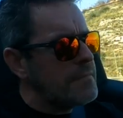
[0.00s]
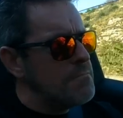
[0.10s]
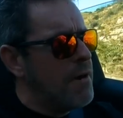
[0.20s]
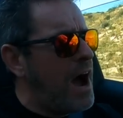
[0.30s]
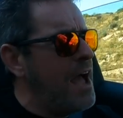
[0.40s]

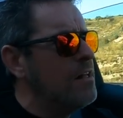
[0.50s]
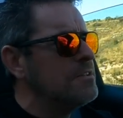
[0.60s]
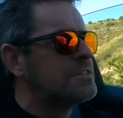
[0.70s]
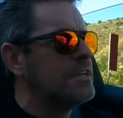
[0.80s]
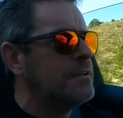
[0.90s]

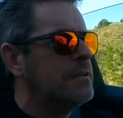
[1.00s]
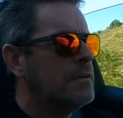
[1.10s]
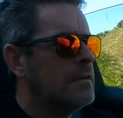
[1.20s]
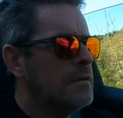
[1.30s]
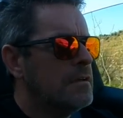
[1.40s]
miles and
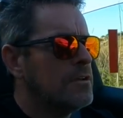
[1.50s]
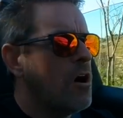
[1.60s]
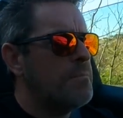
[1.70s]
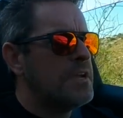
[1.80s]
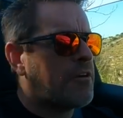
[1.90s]

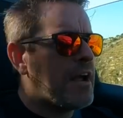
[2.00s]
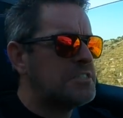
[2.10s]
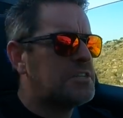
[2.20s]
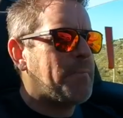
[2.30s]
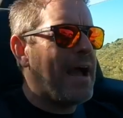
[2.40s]
not be
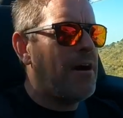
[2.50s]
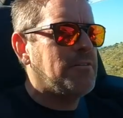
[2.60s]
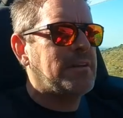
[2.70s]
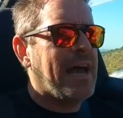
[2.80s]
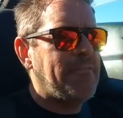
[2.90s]
crashed
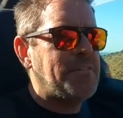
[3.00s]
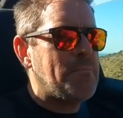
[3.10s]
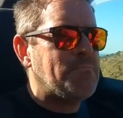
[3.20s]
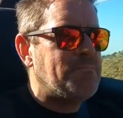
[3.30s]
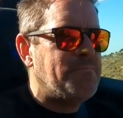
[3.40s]
about and have
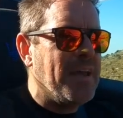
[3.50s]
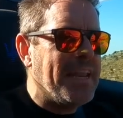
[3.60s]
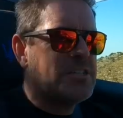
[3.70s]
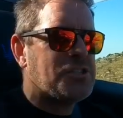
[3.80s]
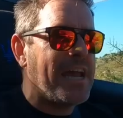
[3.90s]
your
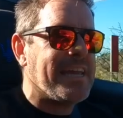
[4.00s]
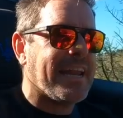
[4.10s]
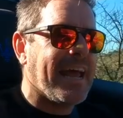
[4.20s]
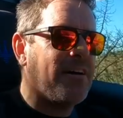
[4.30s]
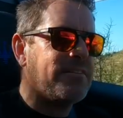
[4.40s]
filling
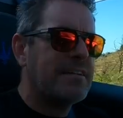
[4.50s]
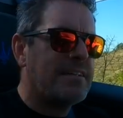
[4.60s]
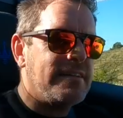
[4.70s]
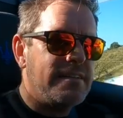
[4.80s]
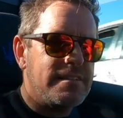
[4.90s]
shaken out.
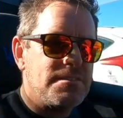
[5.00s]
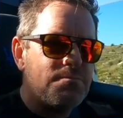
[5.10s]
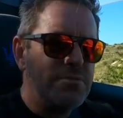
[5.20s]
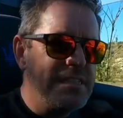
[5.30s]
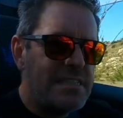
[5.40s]

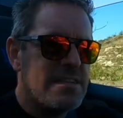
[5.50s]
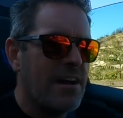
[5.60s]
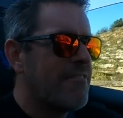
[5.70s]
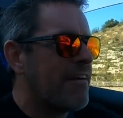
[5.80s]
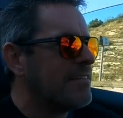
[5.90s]
Pretty
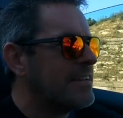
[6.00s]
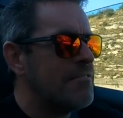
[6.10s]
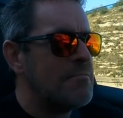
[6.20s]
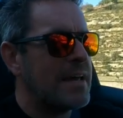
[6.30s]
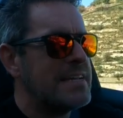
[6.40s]
tight round
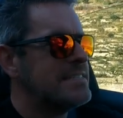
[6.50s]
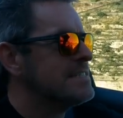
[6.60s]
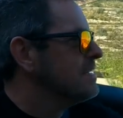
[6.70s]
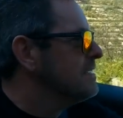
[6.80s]
here in places.